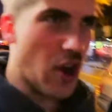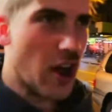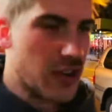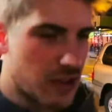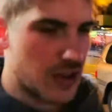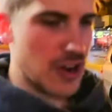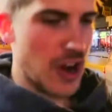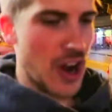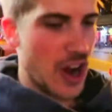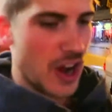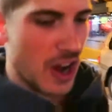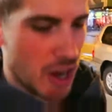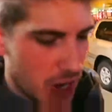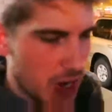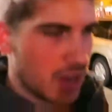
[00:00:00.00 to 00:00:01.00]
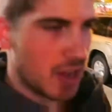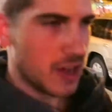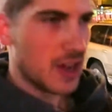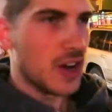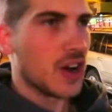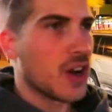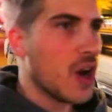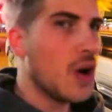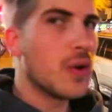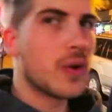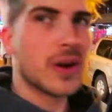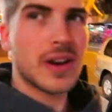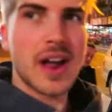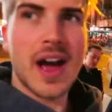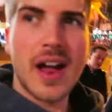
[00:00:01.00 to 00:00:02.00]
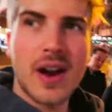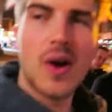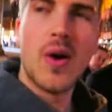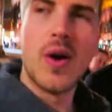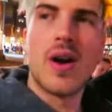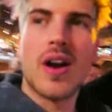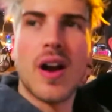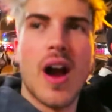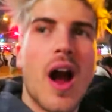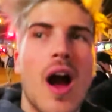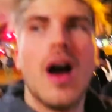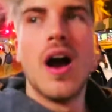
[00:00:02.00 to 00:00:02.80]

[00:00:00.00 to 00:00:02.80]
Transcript: Actually, Not today. That? Coconut or